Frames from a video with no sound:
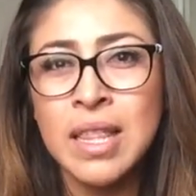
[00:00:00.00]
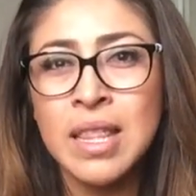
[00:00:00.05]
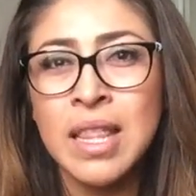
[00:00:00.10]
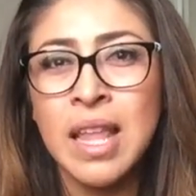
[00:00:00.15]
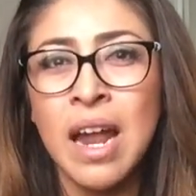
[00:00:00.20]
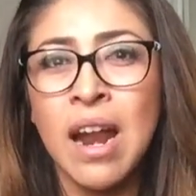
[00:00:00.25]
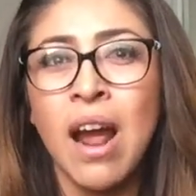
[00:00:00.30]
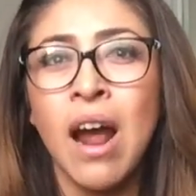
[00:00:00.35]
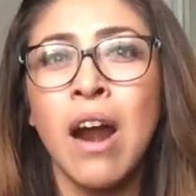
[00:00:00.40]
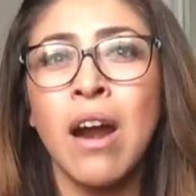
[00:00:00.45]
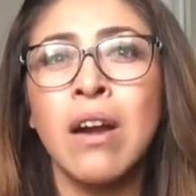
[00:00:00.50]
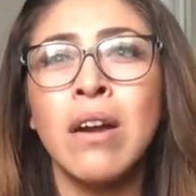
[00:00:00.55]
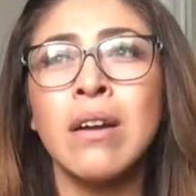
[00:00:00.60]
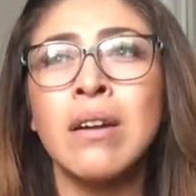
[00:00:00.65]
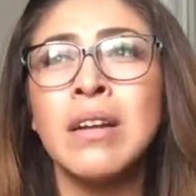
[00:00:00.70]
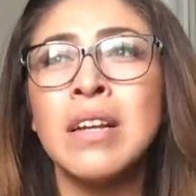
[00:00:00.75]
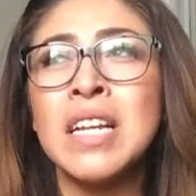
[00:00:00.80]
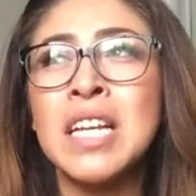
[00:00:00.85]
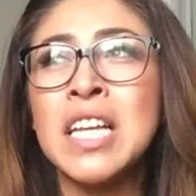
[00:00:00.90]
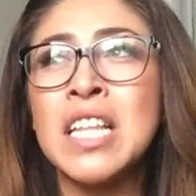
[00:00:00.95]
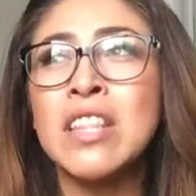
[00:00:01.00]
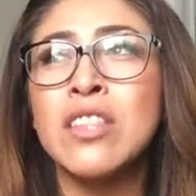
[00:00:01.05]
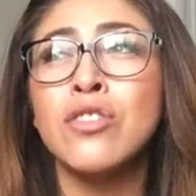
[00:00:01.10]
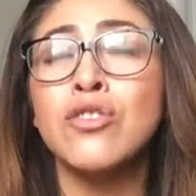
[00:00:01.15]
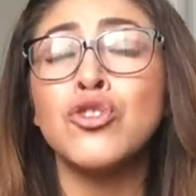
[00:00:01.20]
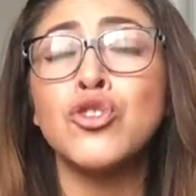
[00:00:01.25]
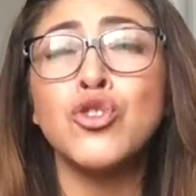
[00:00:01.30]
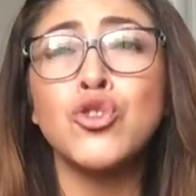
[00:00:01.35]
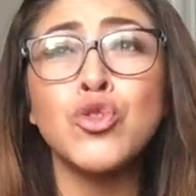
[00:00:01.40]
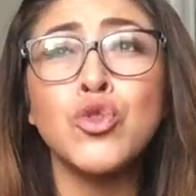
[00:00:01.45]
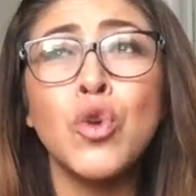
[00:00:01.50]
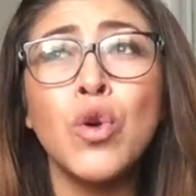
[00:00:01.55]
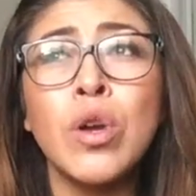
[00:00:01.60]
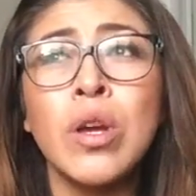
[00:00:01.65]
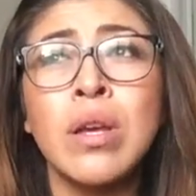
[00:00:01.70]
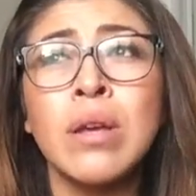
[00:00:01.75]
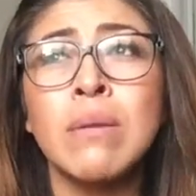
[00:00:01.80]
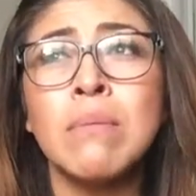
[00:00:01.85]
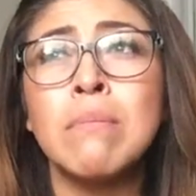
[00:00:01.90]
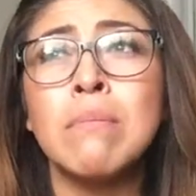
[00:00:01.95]
that are
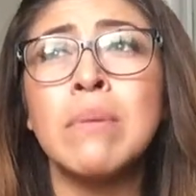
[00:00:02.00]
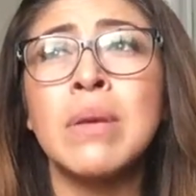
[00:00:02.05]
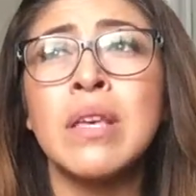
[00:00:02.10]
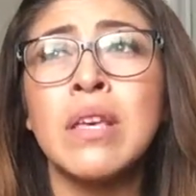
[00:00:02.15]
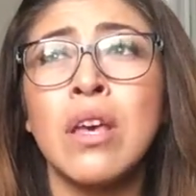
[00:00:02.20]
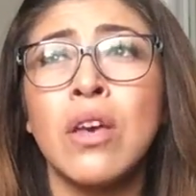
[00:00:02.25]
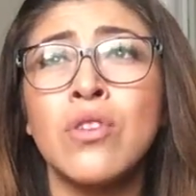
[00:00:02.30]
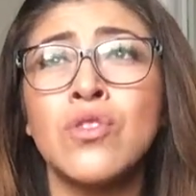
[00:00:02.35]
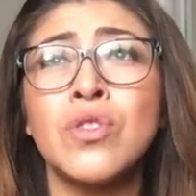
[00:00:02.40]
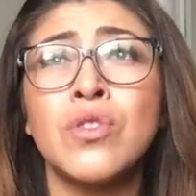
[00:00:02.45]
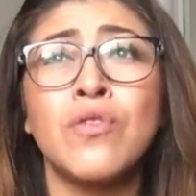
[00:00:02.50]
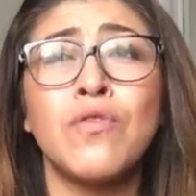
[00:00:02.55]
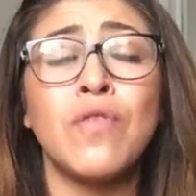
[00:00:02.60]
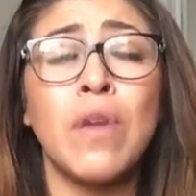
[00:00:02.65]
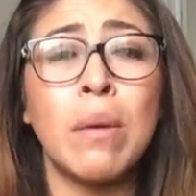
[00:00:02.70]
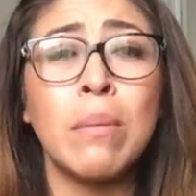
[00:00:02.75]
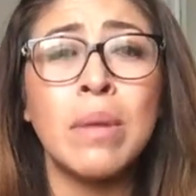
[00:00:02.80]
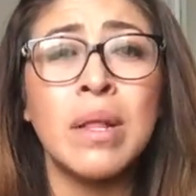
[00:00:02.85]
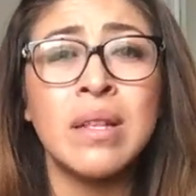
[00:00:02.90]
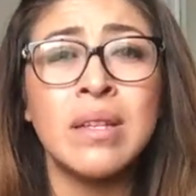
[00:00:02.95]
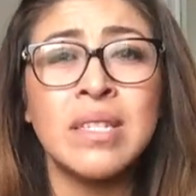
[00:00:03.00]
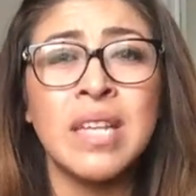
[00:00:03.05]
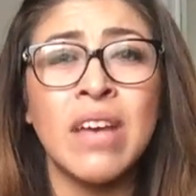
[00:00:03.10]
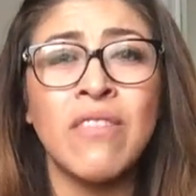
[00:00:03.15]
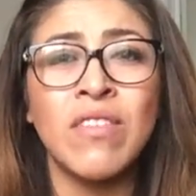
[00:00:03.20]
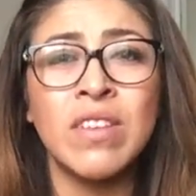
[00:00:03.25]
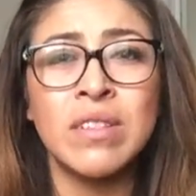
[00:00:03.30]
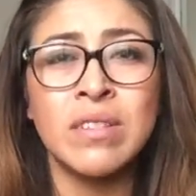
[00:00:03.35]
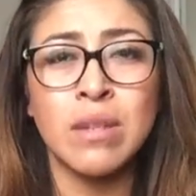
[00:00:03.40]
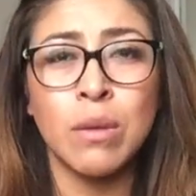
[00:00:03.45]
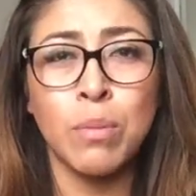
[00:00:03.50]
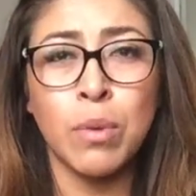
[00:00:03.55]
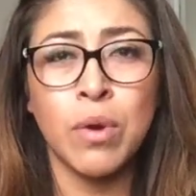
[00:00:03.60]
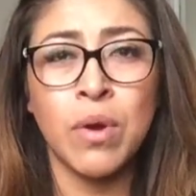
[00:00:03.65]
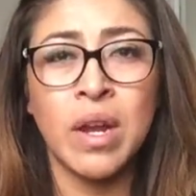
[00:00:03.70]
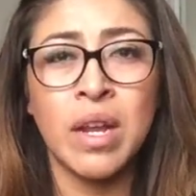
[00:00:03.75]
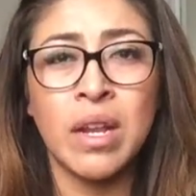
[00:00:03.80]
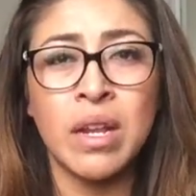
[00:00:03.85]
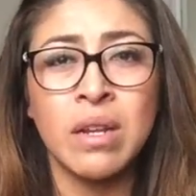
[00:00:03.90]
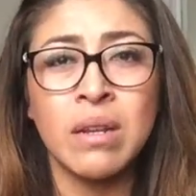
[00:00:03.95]
destroyed because their families have been
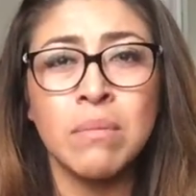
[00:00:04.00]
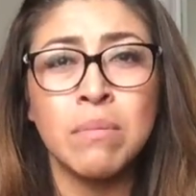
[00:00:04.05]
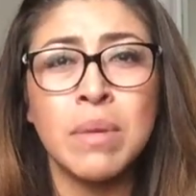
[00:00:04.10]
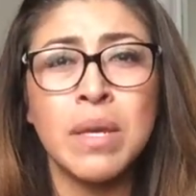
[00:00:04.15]
separated,